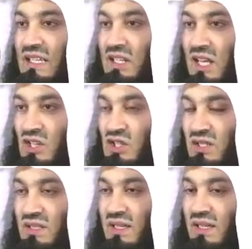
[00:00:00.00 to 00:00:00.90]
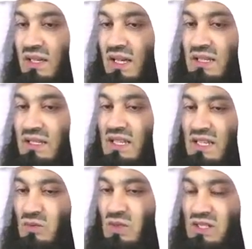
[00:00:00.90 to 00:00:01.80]
the nation,
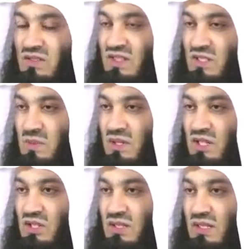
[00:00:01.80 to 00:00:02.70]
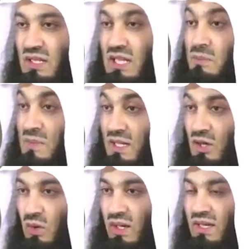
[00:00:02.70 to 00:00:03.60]
and these words of inspiration keep
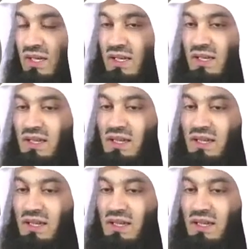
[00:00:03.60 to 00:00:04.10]
me going,